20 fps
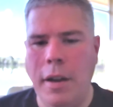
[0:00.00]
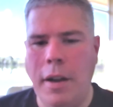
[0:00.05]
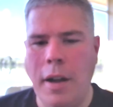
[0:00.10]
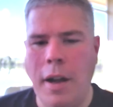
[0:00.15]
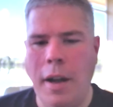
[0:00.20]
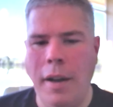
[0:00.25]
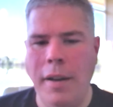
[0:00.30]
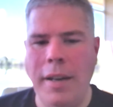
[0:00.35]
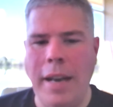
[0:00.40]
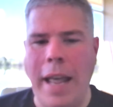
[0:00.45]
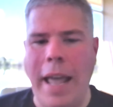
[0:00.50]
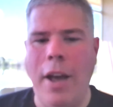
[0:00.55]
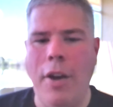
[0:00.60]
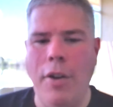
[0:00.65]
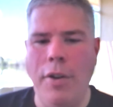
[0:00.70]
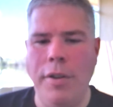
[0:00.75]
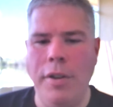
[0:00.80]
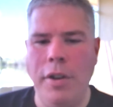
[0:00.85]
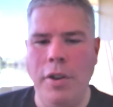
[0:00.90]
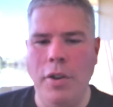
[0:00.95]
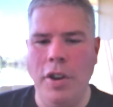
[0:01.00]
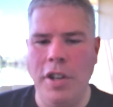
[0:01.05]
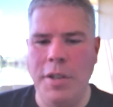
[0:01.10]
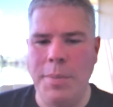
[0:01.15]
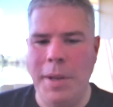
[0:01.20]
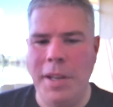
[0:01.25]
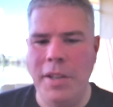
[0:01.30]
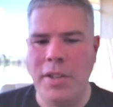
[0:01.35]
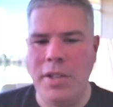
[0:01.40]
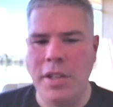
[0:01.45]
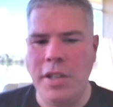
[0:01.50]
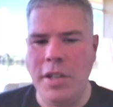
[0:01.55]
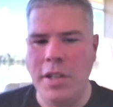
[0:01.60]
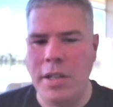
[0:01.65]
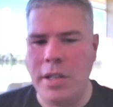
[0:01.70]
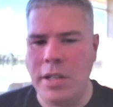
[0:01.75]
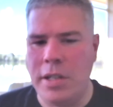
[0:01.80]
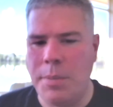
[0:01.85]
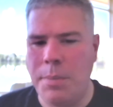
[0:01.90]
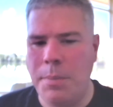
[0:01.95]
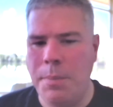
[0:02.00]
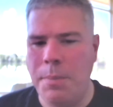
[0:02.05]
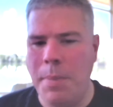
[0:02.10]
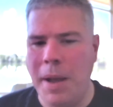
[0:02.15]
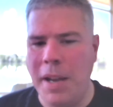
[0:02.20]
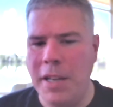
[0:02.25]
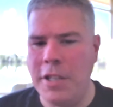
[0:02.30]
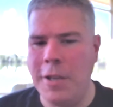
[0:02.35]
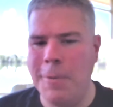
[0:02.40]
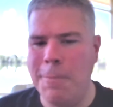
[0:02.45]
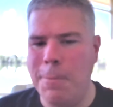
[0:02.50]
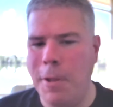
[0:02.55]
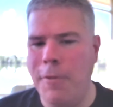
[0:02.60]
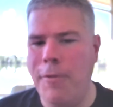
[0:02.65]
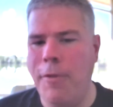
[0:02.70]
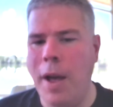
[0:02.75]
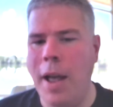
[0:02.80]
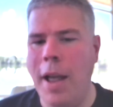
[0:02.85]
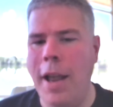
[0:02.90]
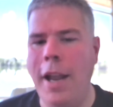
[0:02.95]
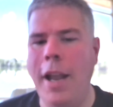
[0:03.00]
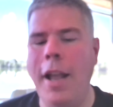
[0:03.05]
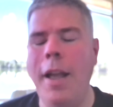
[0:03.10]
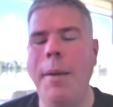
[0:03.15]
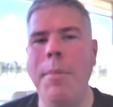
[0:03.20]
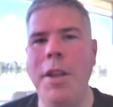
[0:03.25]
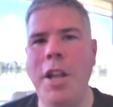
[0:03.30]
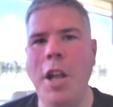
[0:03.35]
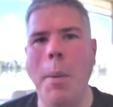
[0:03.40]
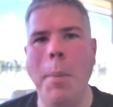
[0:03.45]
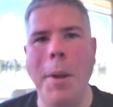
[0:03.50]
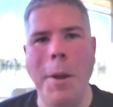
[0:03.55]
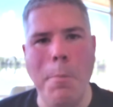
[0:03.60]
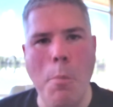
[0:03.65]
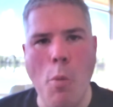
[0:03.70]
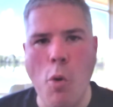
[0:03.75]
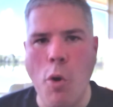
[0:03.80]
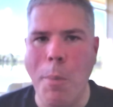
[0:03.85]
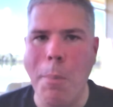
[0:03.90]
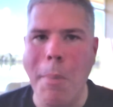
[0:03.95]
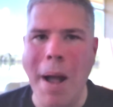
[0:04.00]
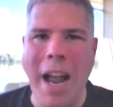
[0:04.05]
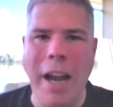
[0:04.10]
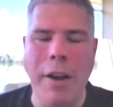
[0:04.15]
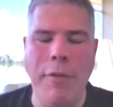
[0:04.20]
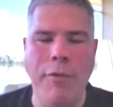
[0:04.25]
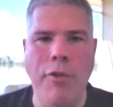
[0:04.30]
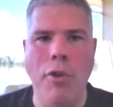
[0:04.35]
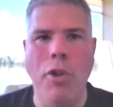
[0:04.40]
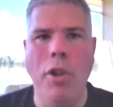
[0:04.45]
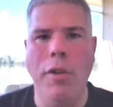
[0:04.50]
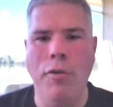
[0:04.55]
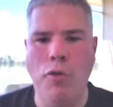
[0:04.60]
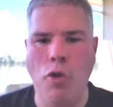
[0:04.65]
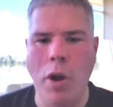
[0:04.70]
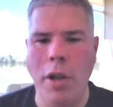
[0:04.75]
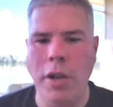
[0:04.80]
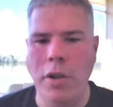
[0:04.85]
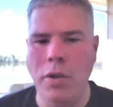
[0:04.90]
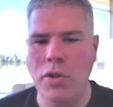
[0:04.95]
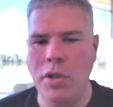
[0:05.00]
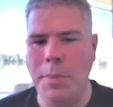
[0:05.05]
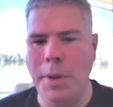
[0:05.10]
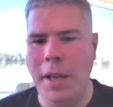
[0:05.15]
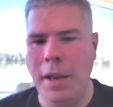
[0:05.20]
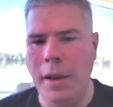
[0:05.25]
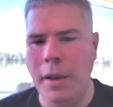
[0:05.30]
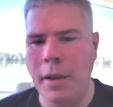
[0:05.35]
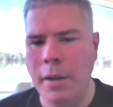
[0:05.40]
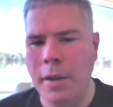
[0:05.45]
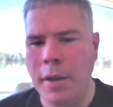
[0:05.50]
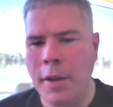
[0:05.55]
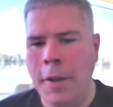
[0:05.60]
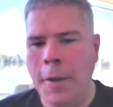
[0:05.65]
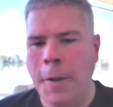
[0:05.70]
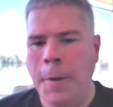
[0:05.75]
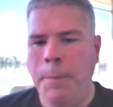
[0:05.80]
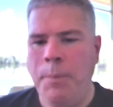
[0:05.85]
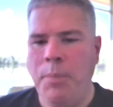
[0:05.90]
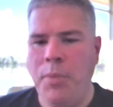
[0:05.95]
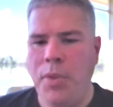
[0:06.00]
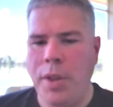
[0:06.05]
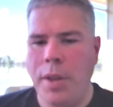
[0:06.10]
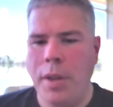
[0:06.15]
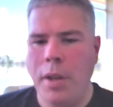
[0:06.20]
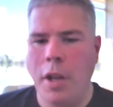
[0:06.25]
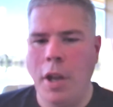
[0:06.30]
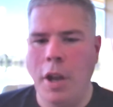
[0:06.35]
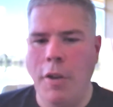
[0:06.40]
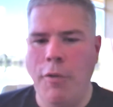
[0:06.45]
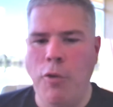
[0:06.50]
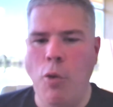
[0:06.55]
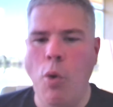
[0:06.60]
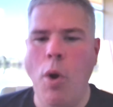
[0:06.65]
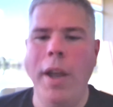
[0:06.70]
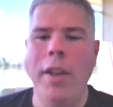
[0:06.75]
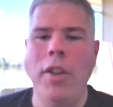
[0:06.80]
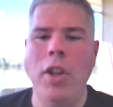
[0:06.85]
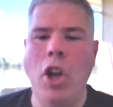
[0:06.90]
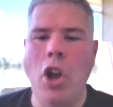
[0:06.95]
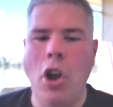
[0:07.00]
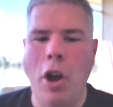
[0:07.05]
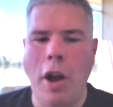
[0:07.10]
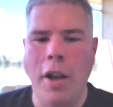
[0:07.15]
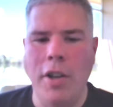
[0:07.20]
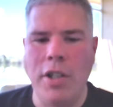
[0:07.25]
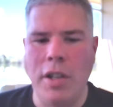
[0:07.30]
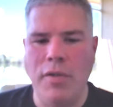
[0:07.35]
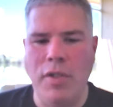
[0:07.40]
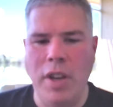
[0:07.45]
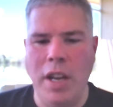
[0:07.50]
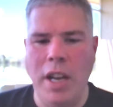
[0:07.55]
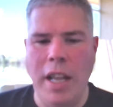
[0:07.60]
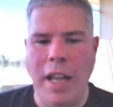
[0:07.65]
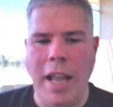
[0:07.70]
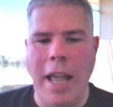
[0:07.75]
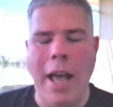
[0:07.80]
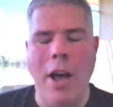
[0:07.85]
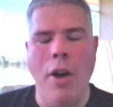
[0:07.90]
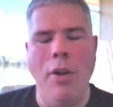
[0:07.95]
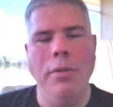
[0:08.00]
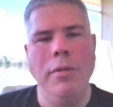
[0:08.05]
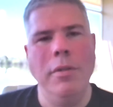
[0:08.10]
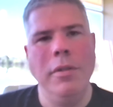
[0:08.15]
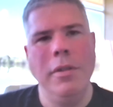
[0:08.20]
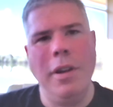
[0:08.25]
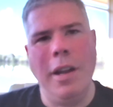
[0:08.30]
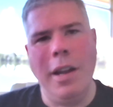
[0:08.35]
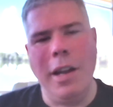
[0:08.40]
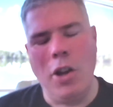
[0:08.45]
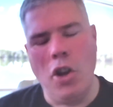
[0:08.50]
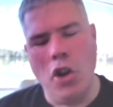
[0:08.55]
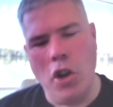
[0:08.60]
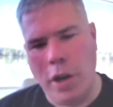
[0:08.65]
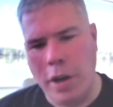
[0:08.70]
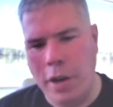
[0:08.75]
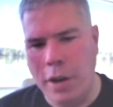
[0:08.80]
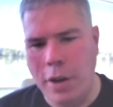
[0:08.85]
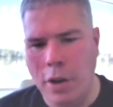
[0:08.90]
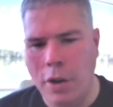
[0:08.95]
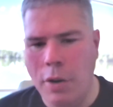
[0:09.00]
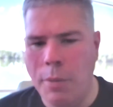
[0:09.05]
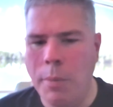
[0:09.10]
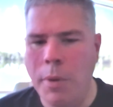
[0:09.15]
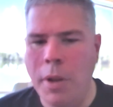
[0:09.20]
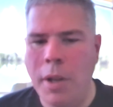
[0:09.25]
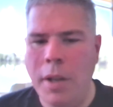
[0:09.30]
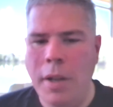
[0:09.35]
cut down your expenses by simplifying and becoming more mindful of what you spend. Avoid the cost of eating out and cook at home.